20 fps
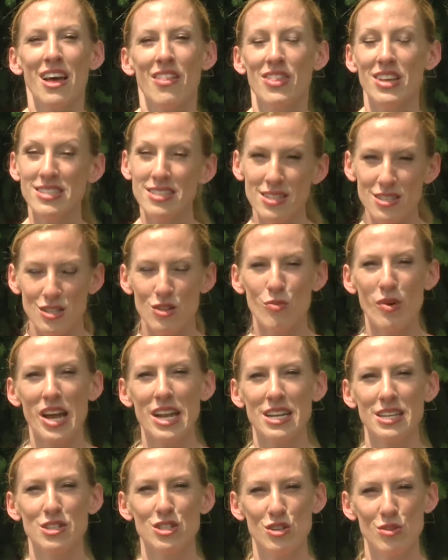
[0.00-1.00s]
This is the way
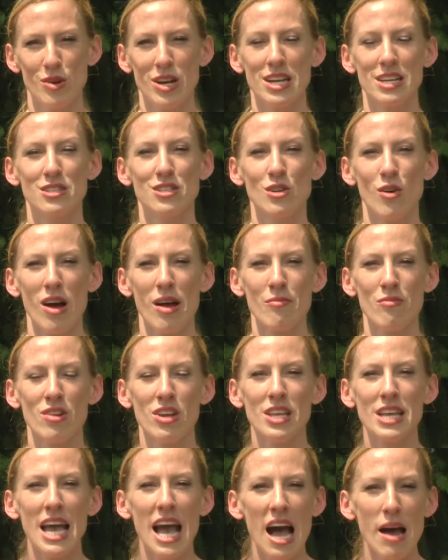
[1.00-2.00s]
to do it. So I'm
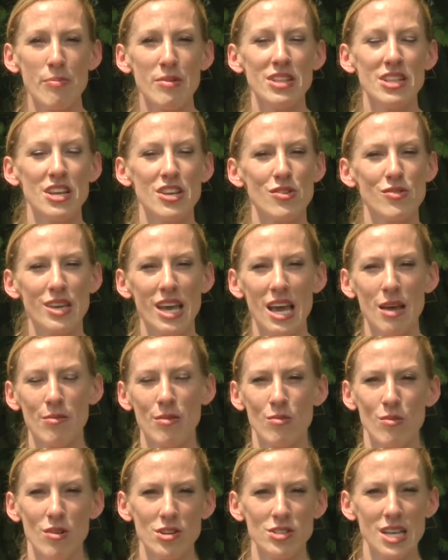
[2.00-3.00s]
really happy that you came
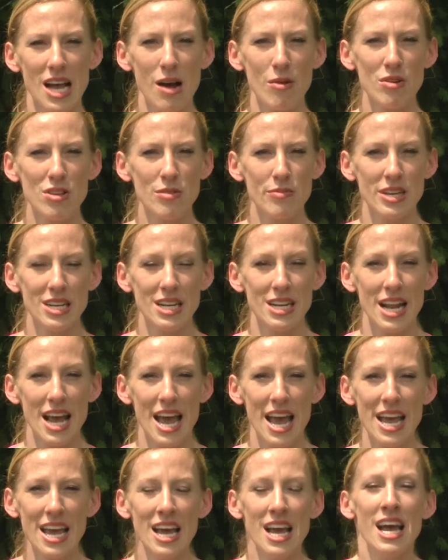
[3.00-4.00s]
and worked out with me
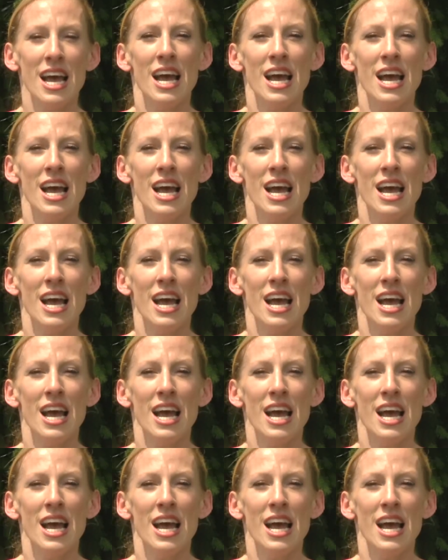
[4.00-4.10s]
today.